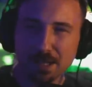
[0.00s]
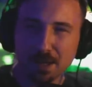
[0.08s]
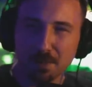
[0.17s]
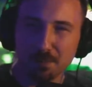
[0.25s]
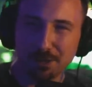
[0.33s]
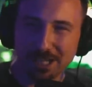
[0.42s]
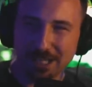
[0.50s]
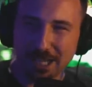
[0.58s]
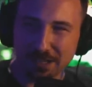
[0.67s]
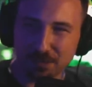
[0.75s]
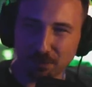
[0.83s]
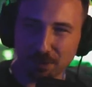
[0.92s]
But
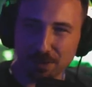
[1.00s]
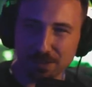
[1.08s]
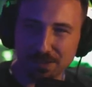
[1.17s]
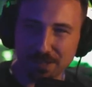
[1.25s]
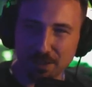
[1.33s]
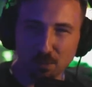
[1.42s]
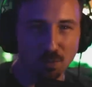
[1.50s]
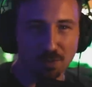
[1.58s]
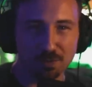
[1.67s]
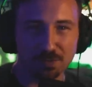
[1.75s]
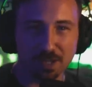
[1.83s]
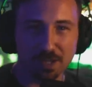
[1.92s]
as far as it
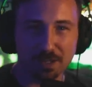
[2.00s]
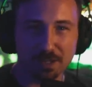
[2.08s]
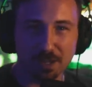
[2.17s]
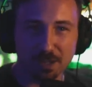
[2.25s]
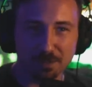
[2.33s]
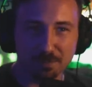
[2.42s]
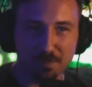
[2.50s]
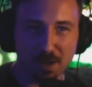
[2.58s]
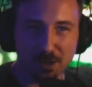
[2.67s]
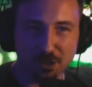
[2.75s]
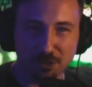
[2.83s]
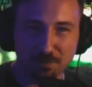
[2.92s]
was uh, a,
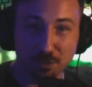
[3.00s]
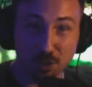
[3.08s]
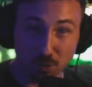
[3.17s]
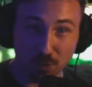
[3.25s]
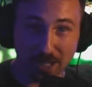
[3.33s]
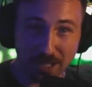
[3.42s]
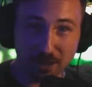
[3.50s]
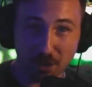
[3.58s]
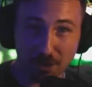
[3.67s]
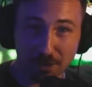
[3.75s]
a UKR